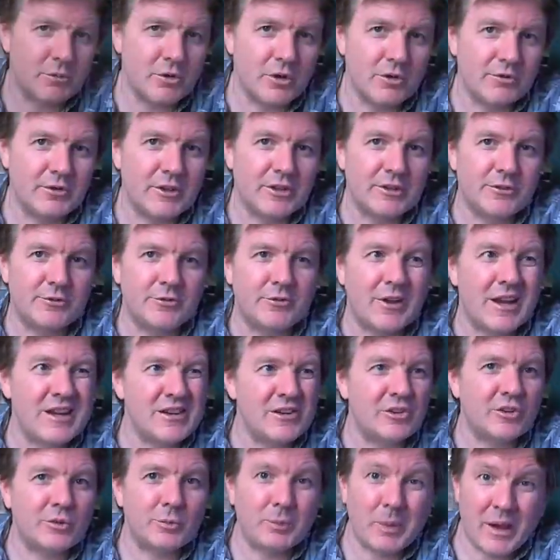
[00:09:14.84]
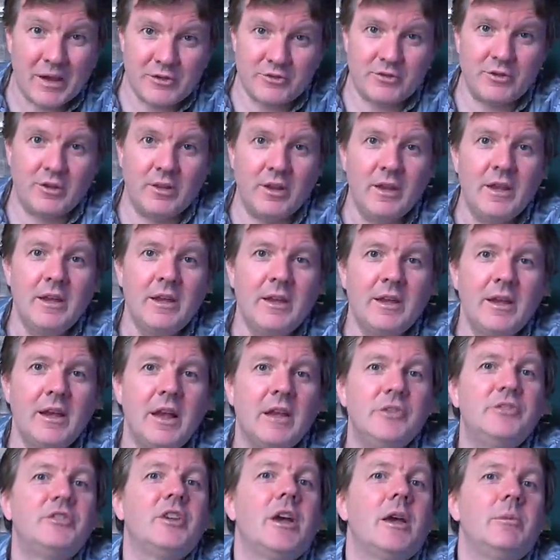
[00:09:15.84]
movies very special
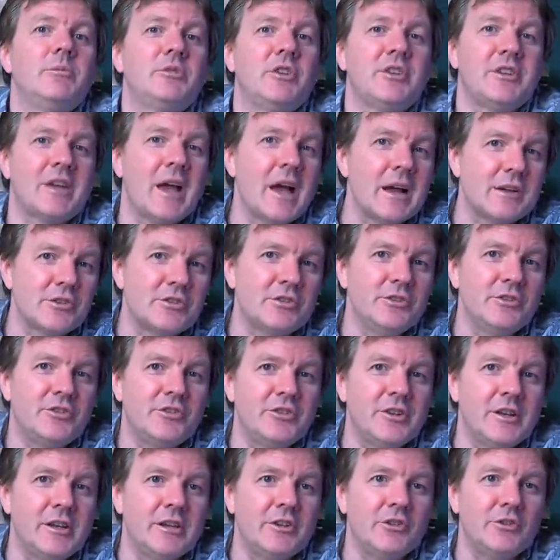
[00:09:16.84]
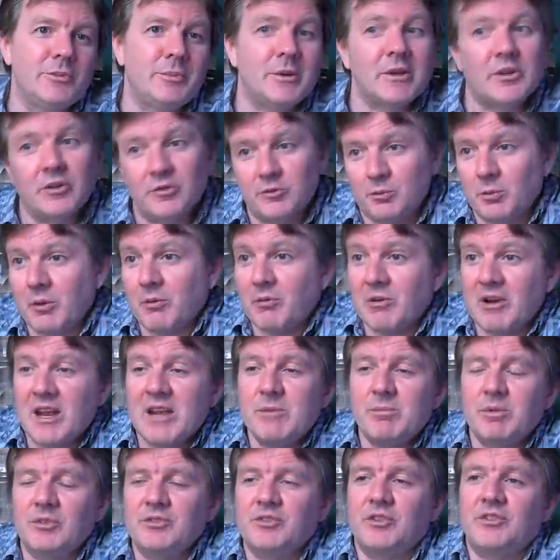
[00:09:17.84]
in terms of the action scenes, because we were
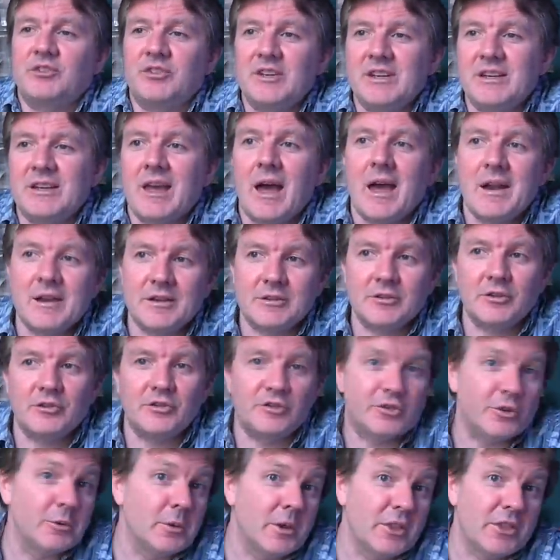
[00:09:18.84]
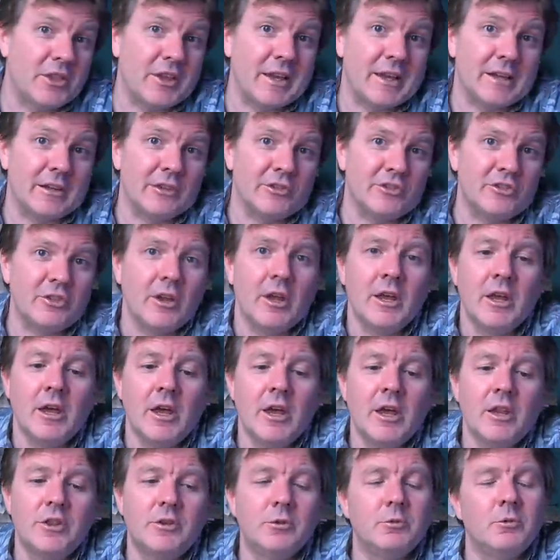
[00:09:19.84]
able to see characters doing things
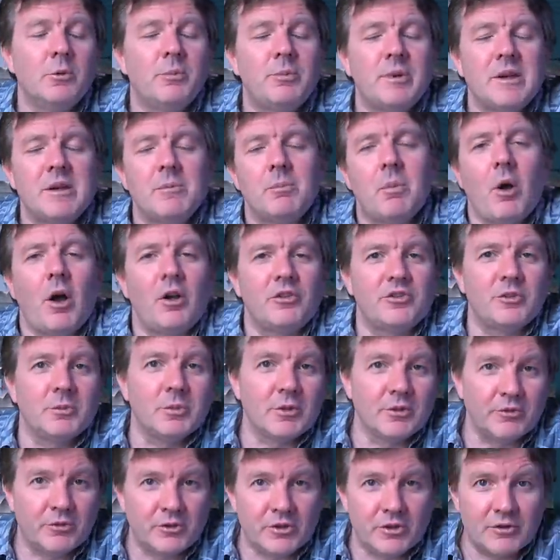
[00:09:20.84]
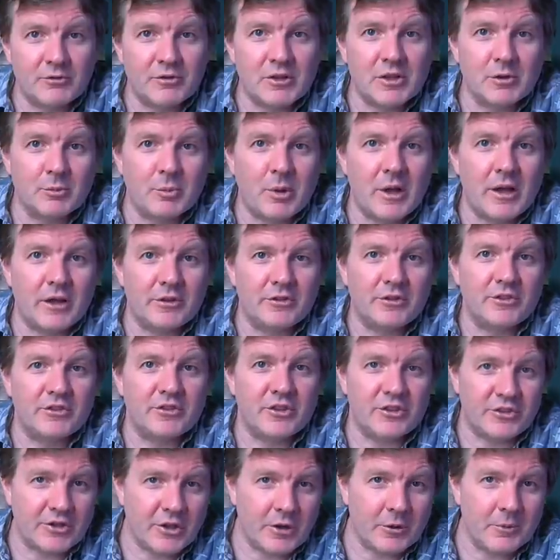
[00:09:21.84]
that would be impossible for a real person
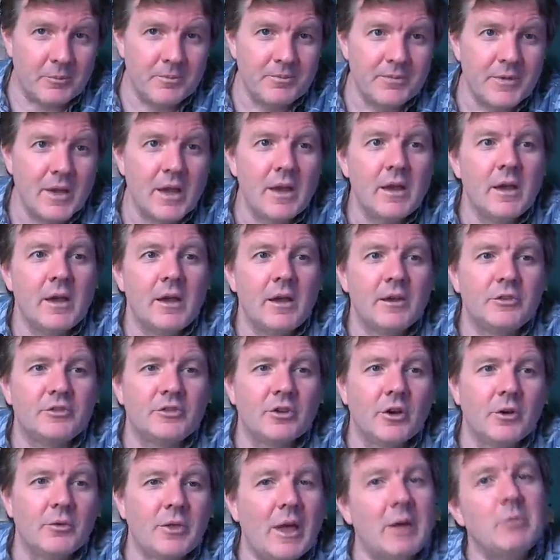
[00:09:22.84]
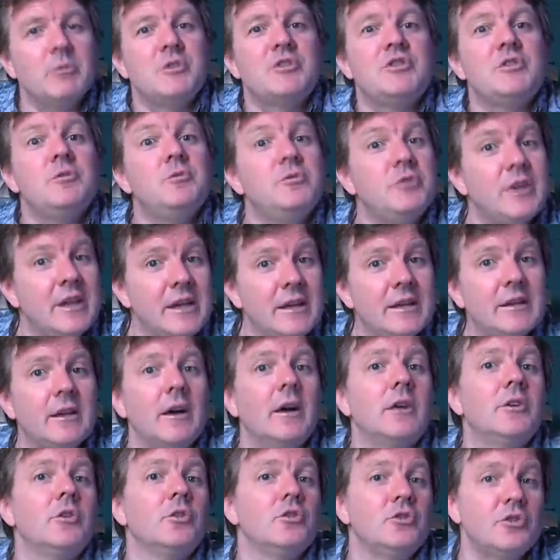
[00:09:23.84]
to do. So that was
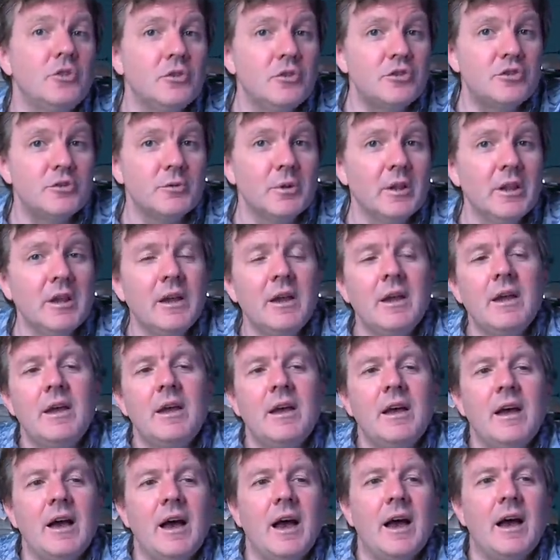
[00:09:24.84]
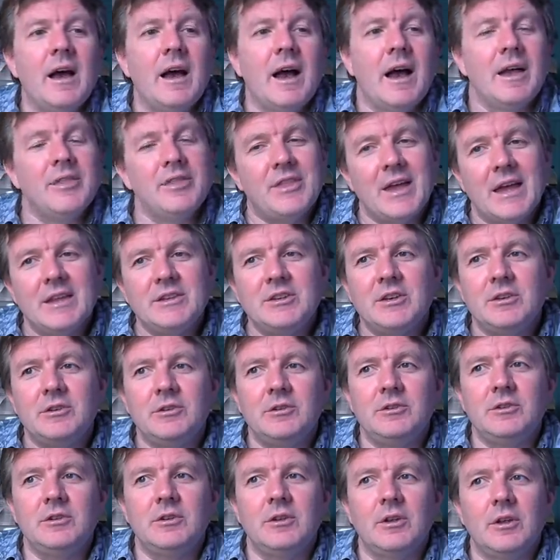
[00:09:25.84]
unique and unusual. Uh, and then
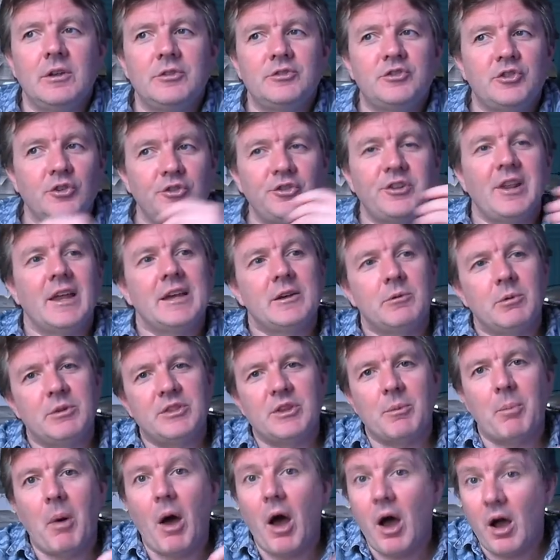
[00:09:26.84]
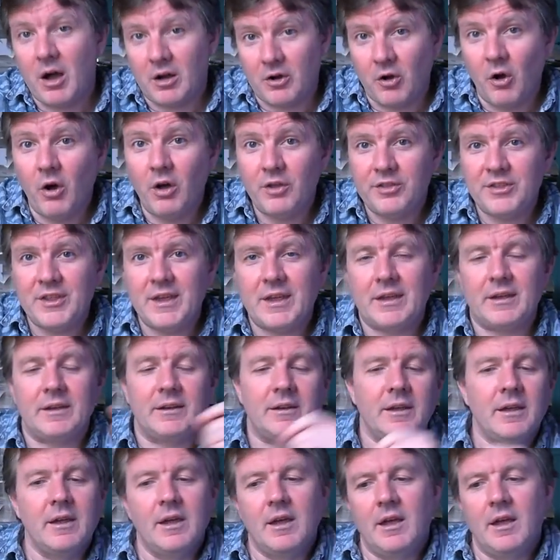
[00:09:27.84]
you, just like with the parkour thing,